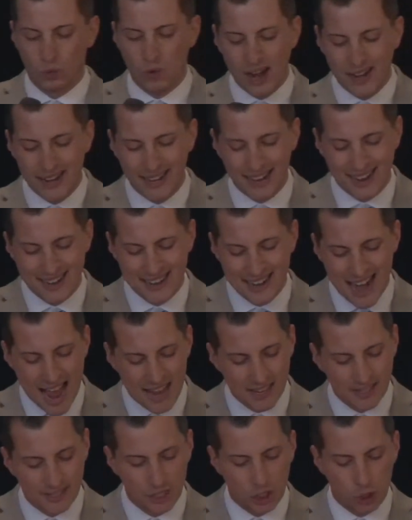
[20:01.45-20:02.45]
writing a
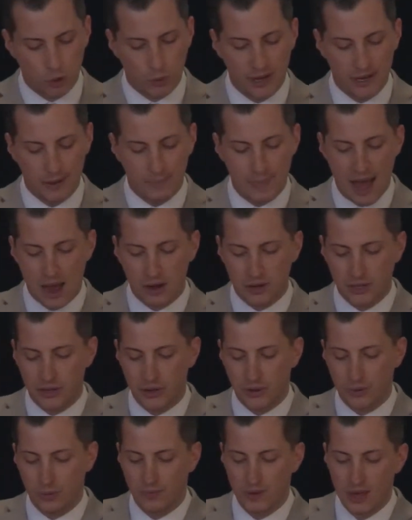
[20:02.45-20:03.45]
nasty tweet about
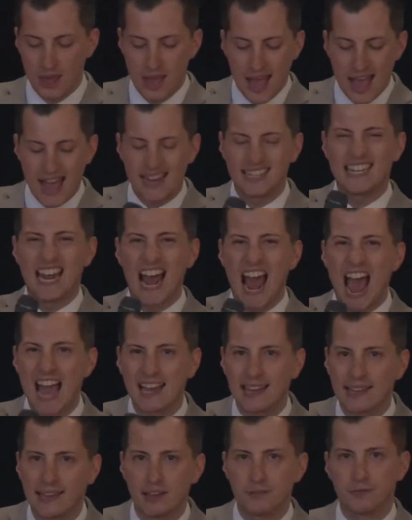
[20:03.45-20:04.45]
you and
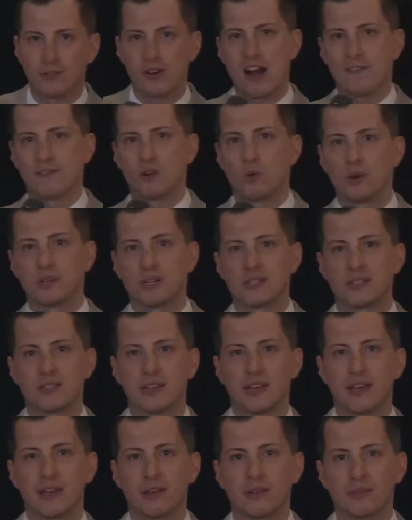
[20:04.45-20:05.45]
tagging it for everyone to
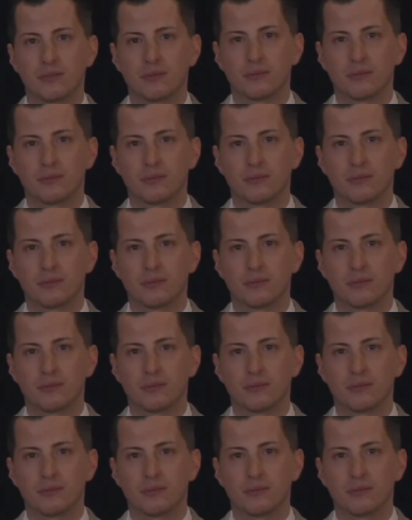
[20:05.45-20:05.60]
see.